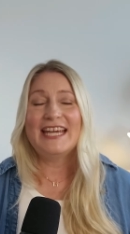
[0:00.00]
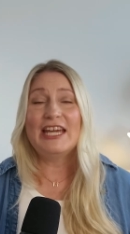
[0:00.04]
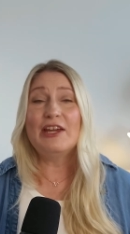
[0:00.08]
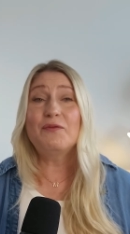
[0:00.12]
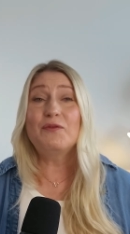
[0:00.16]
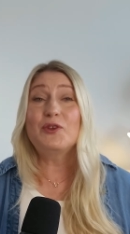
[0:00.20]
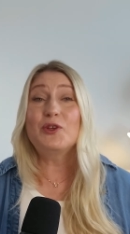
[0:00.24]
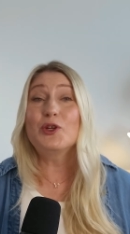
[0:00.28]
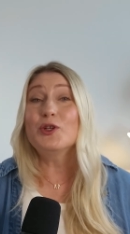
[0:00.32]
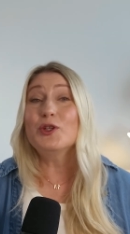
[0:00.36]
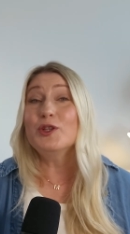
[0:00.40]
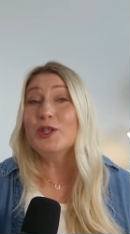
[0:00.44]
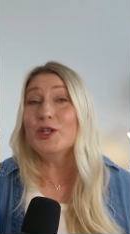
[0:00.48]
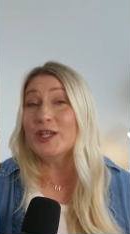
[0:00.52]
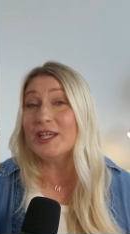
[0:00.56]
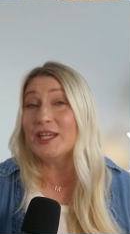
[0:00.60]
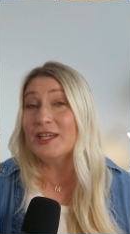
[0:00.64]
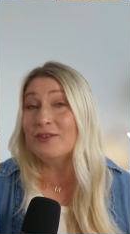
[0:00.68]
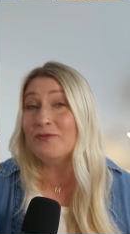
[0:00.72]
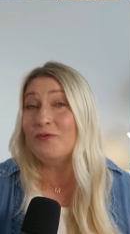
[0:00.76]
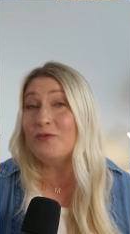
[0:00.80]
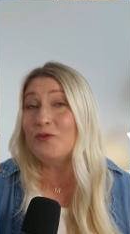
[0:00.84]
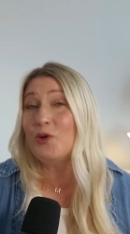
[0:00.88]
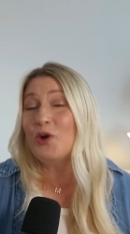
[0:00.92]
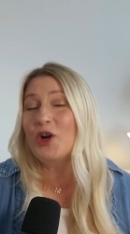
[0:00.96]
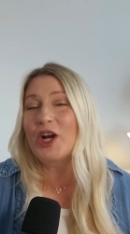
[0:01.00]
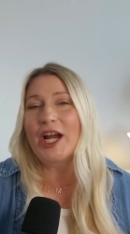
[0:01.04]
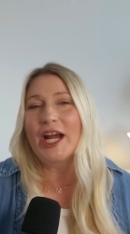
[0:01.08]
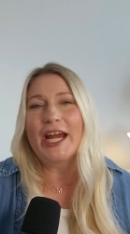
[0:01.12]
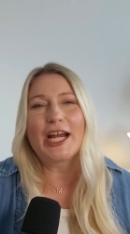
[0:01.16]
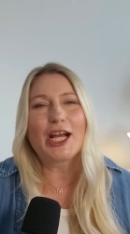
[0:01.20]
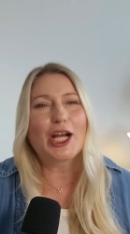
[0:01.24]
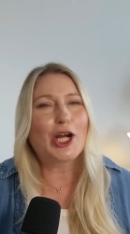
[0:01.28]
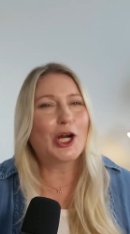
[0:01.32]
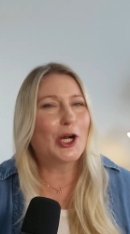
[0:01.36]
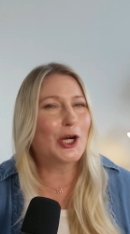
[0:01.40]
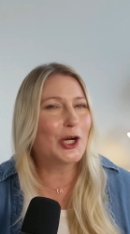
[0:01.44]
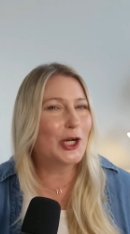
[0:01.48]
If you're looking for
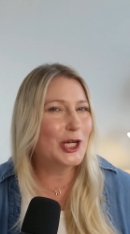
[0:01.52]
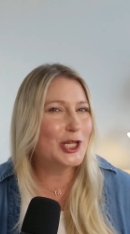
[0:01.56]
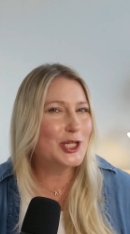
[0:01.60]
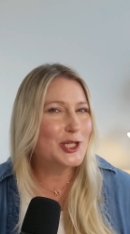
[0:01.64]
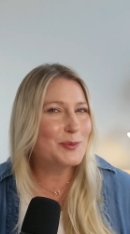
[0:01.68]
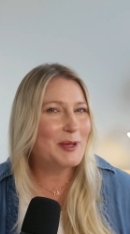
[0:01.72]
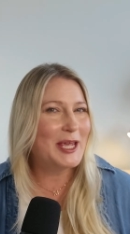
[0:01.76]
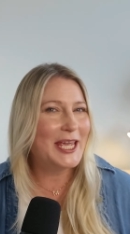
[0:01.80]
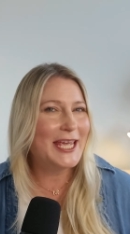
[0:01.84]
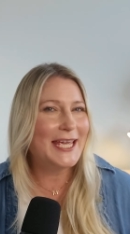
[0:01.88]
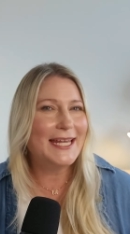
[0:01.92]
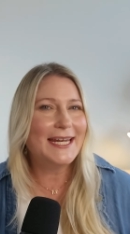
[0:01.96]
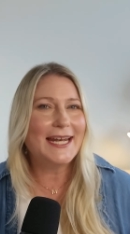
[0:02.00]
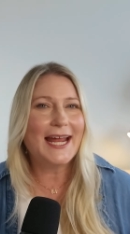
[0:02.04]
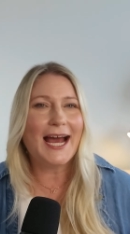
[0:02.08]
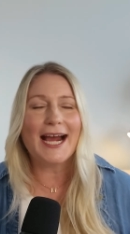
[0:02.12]
encouragement,